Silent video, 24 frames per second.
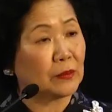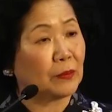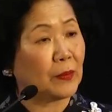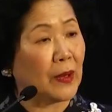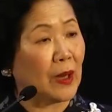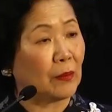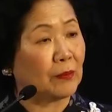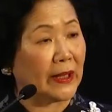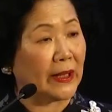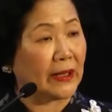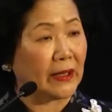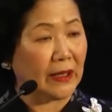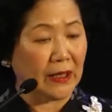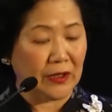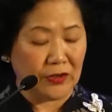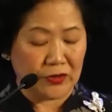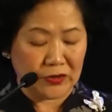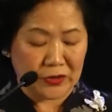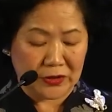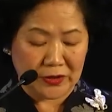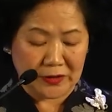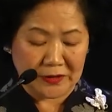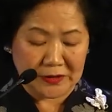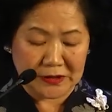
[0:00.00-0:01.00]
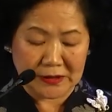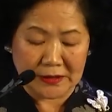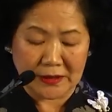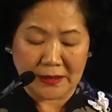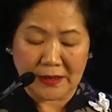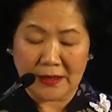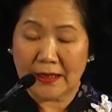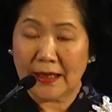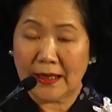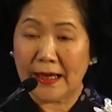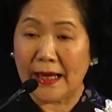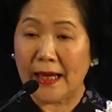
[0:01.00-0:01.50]
public interest
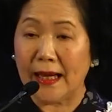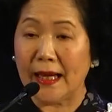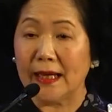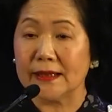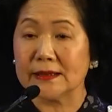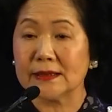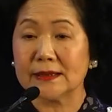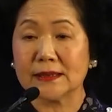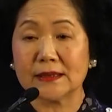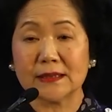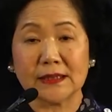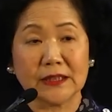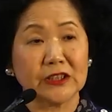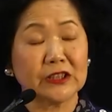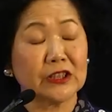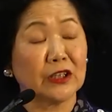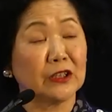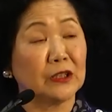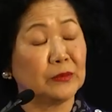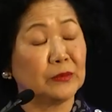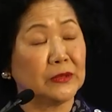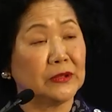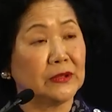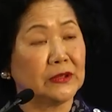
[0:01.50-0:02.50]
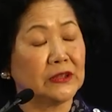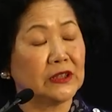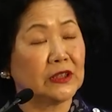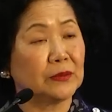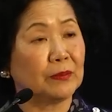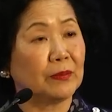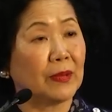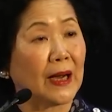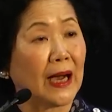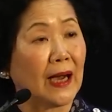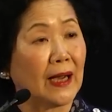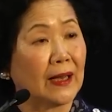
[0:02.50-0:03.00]
as determined
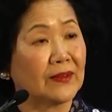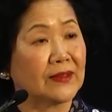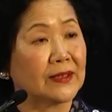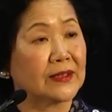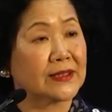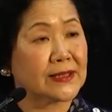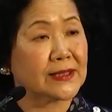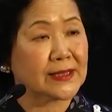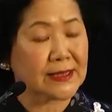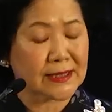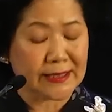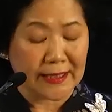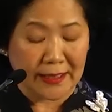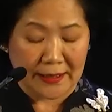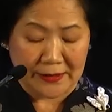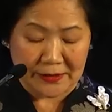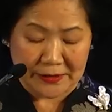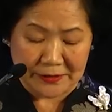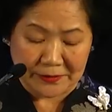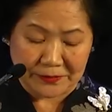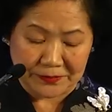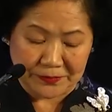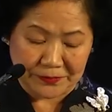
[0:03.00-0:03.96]
by the state.